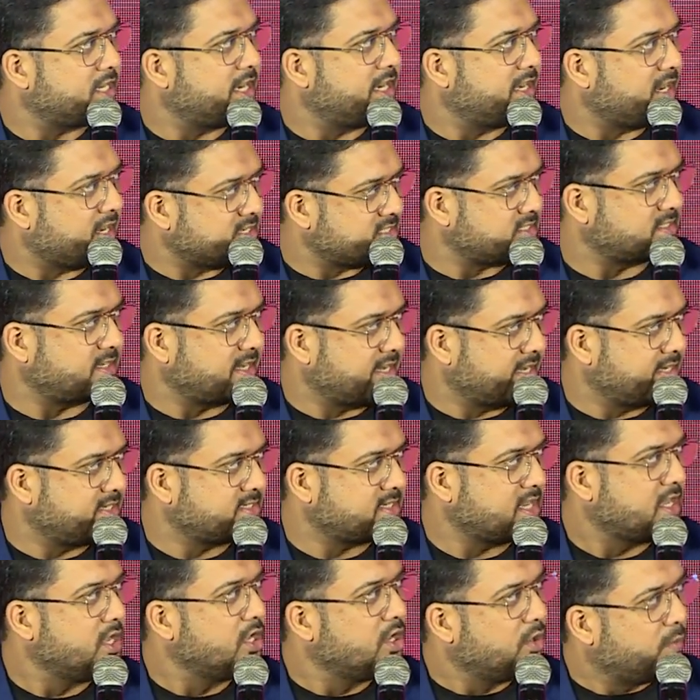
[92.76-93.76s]
industries
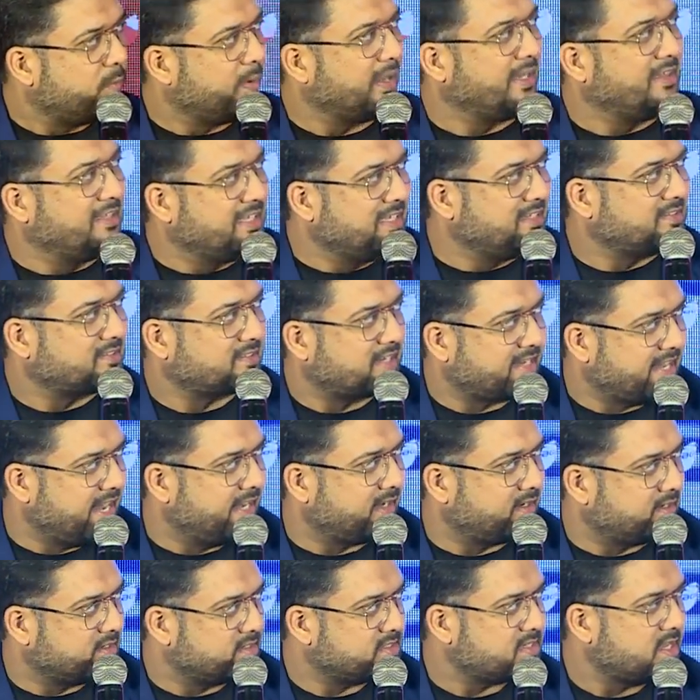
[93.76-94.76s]
with these
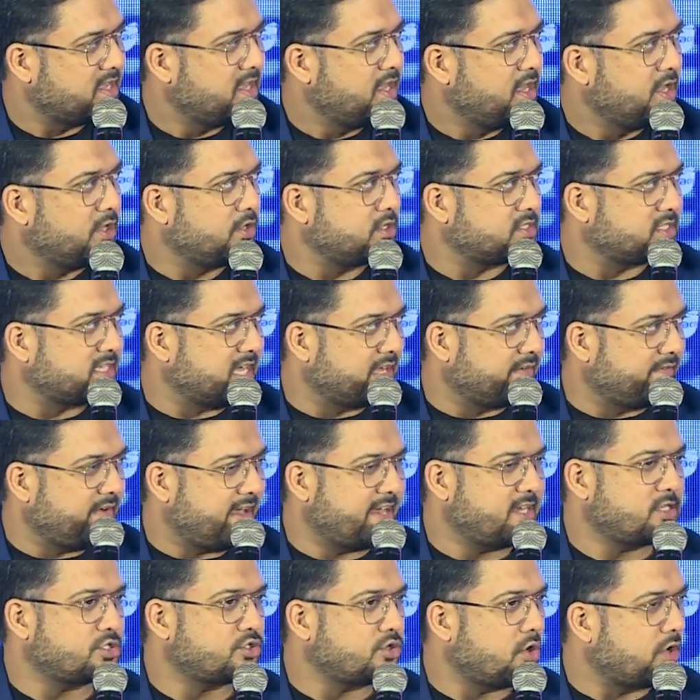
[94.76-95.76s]
creators. You're seeing
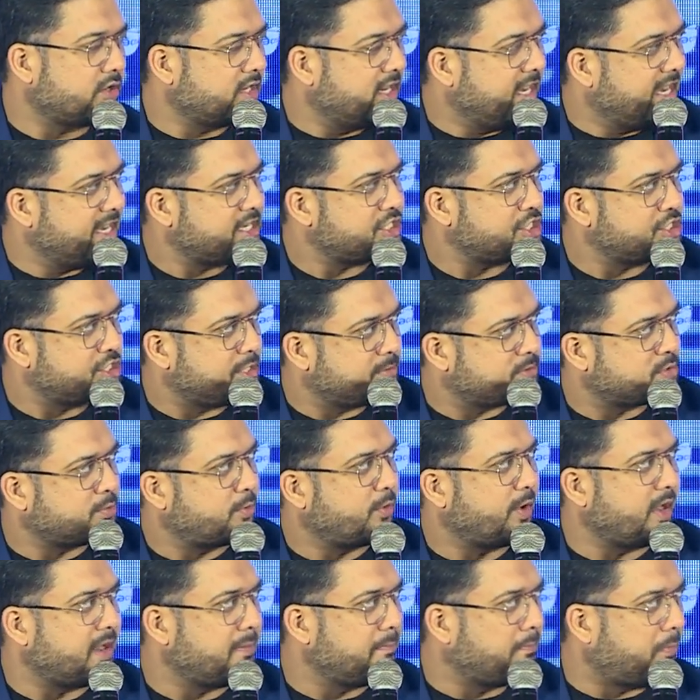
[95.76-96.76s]
very strong relationships
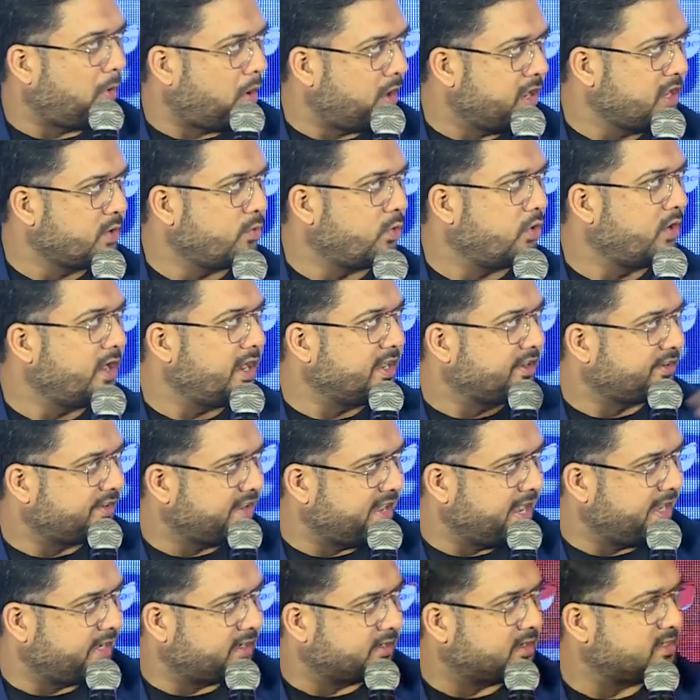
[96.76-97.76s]
between Bollywood and
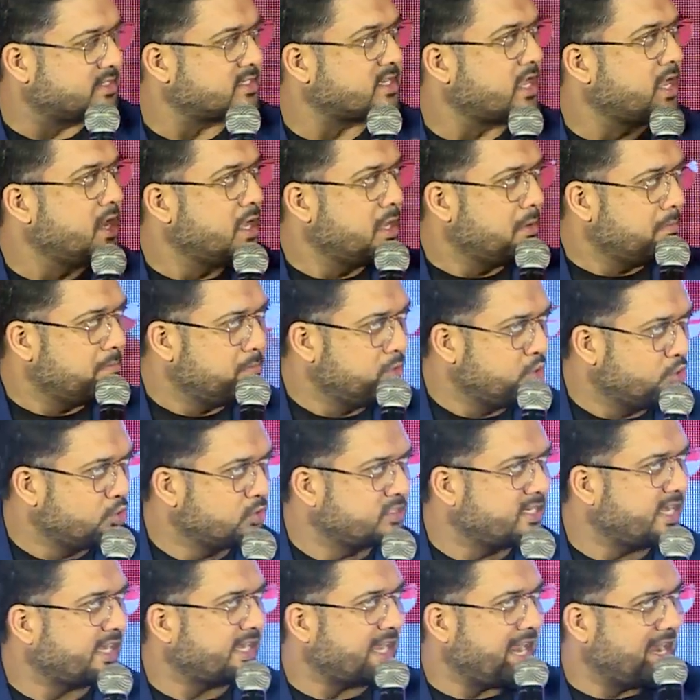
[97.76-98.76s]
creators,
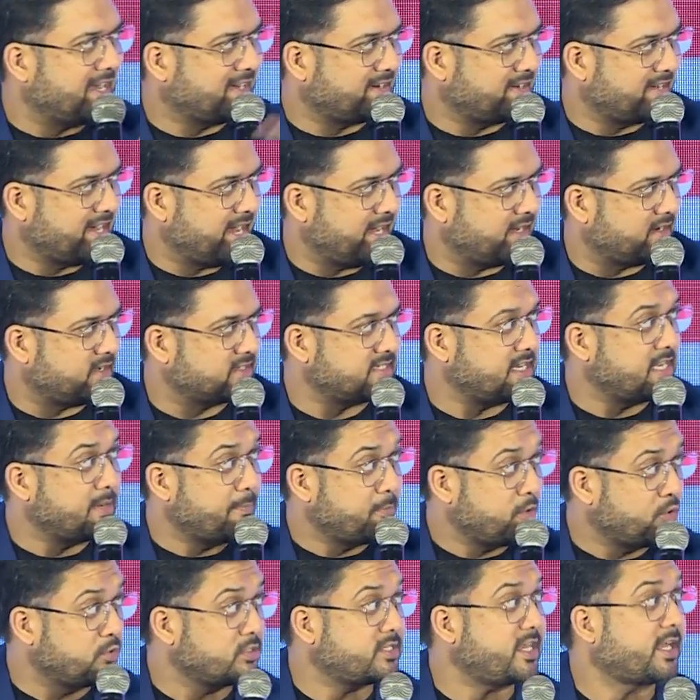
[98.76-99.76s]
music and creators, and
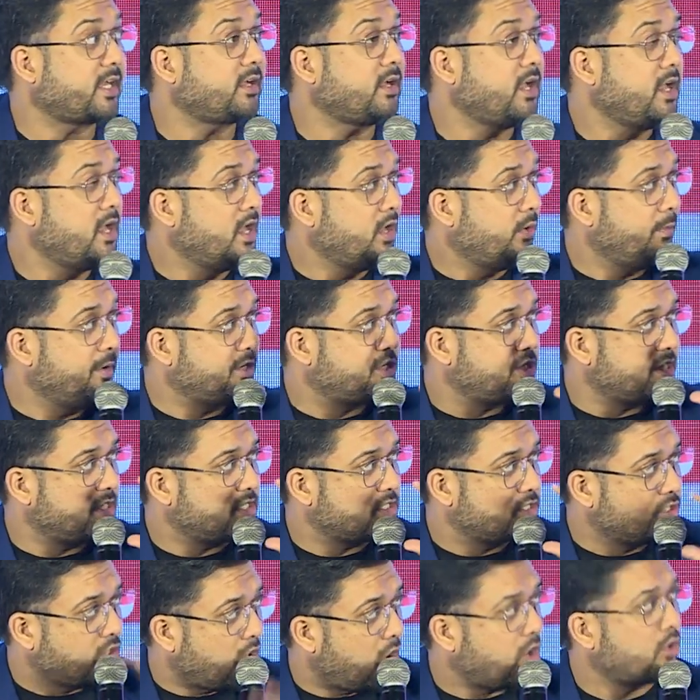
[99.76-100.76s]
music, which
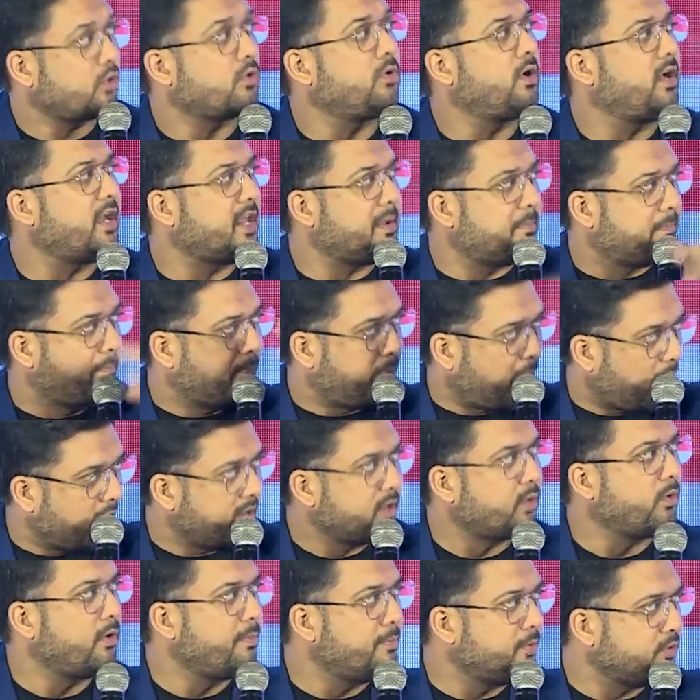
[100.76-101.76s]
is not only
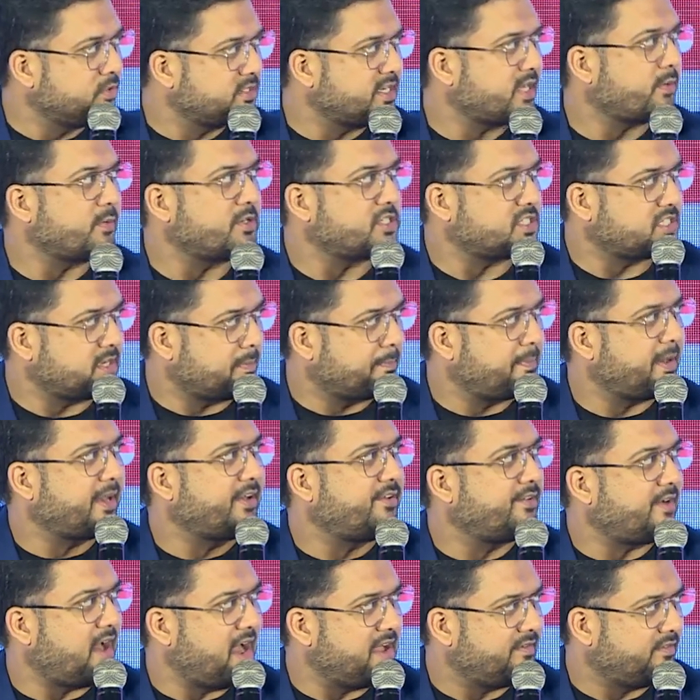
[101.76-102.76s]
Bollywood music, which is a big
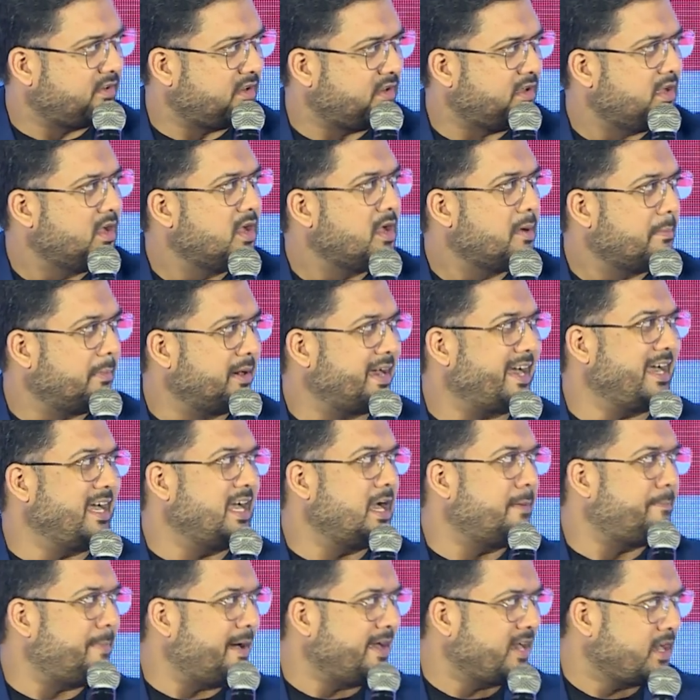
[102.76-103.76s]
driver, but
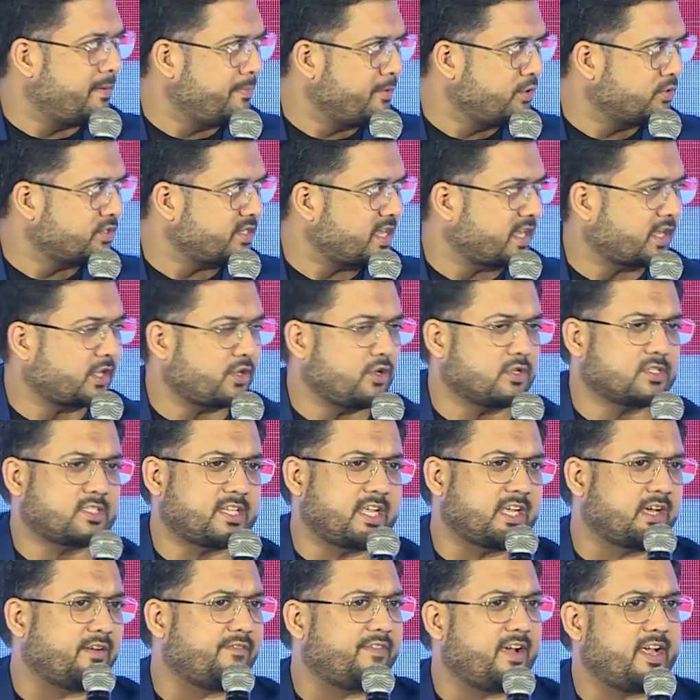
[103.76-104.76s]
independent music. You're
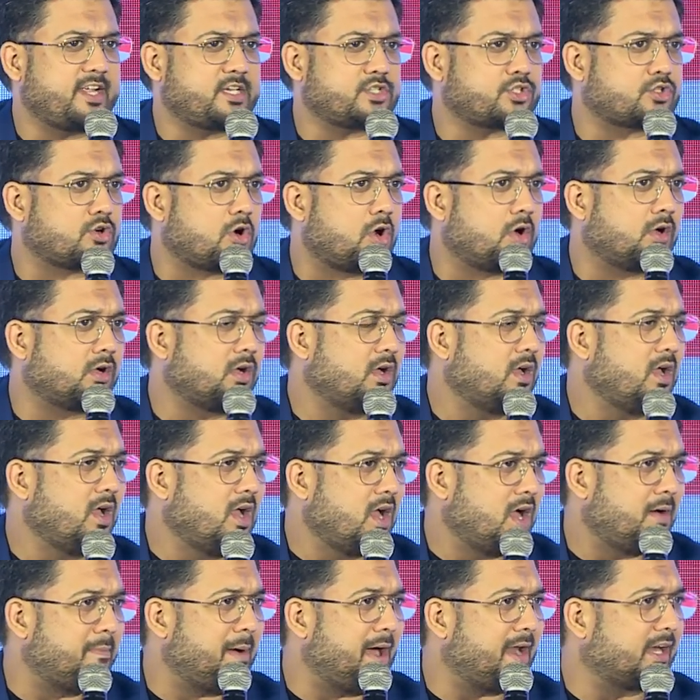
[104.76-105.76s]
seeing a very strong
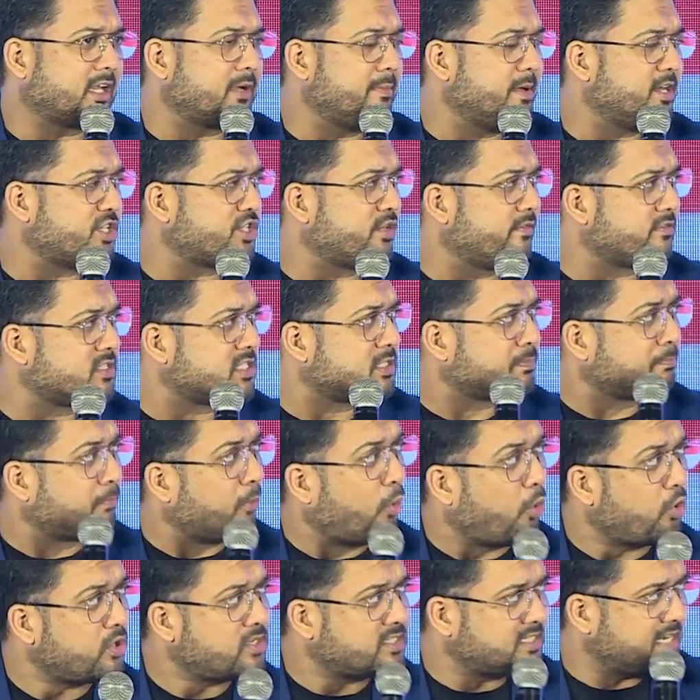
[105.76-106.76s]
amalgamation of
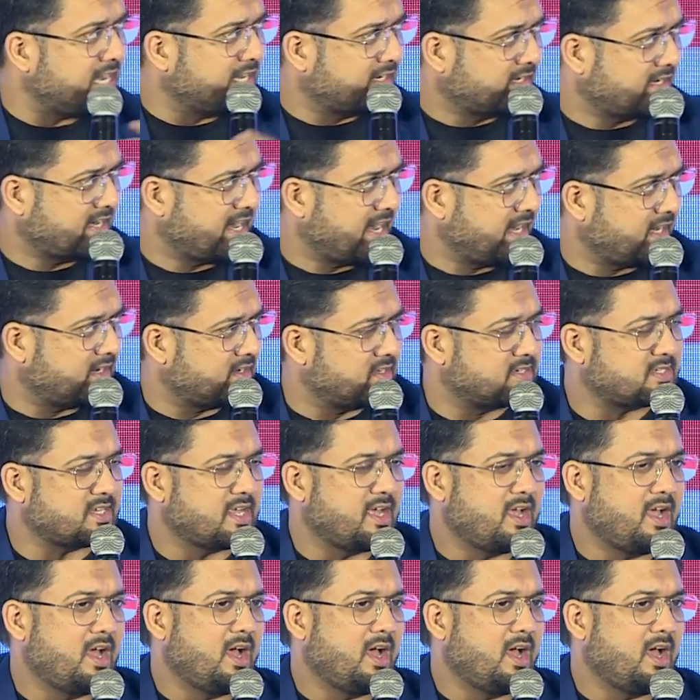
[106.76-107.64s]
sports and creators.